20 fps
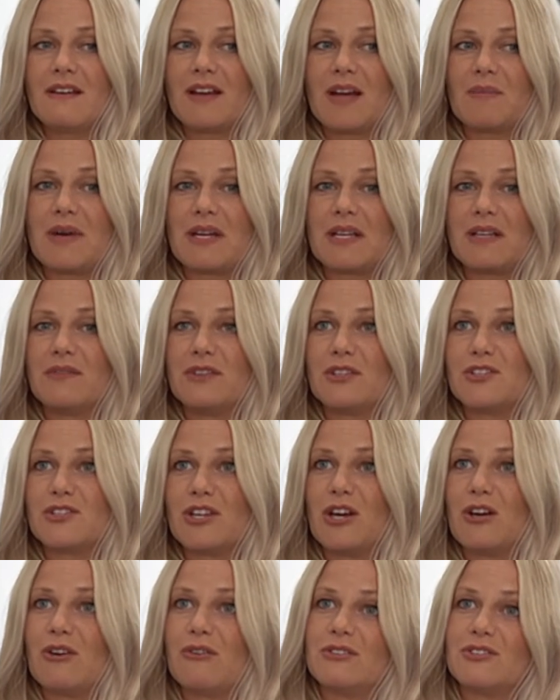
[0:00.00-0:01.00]
come out of the
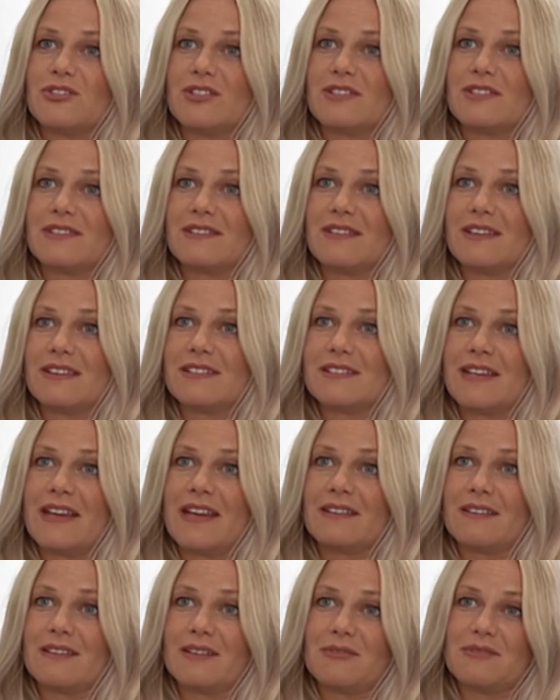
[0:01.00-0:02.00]
show just like
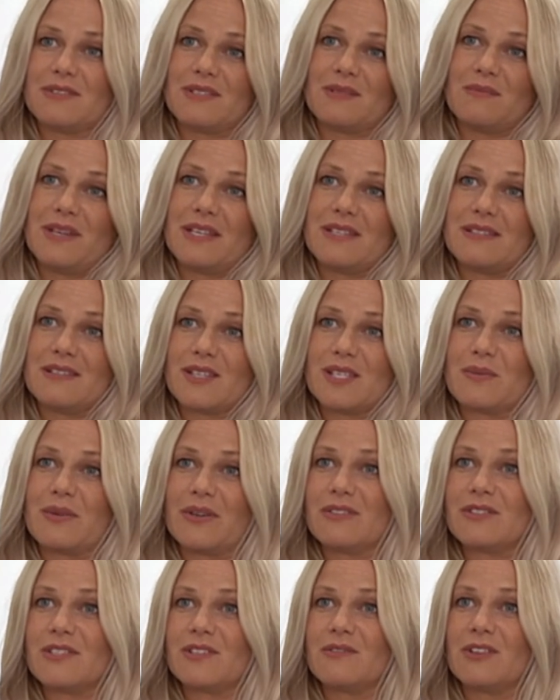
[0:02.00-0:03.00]
saying that it was the best
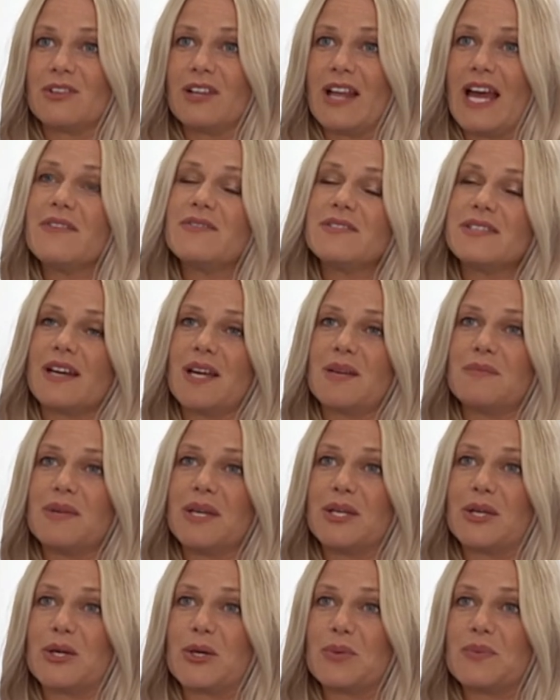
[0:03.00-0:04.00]
experience of their lifetime,
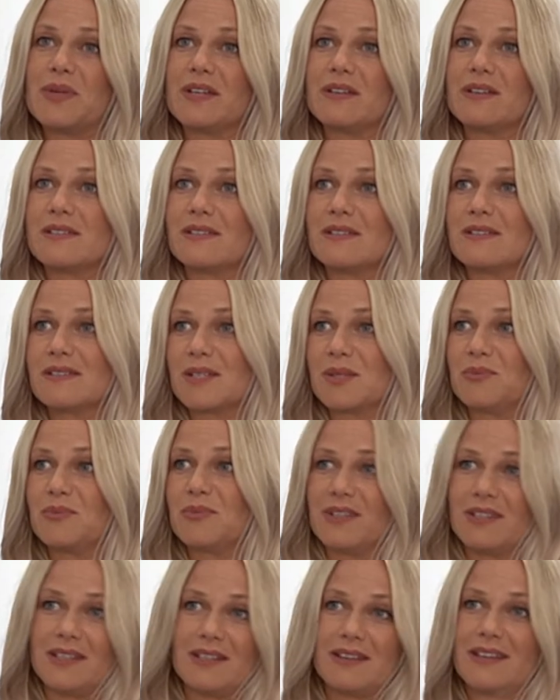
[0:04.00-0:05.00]
you know, because it's
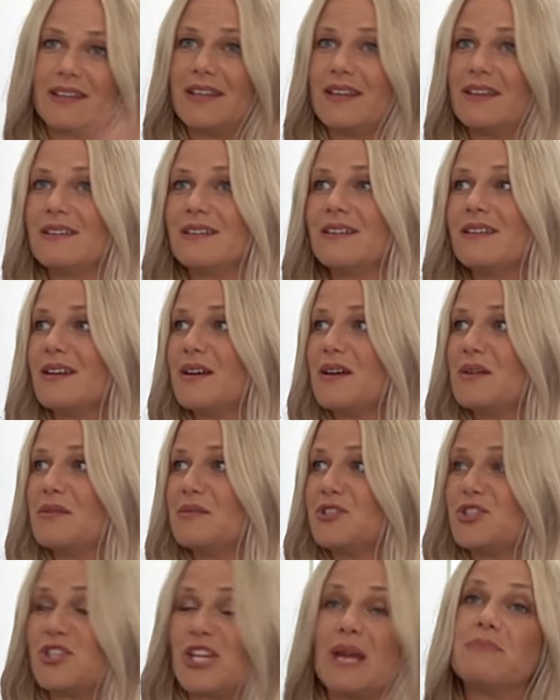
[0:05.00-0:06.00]
completely
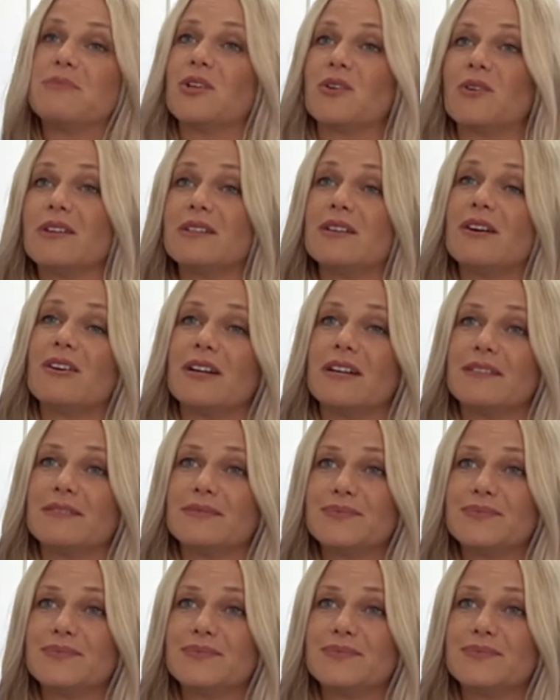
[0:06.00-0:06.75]
shaped around art.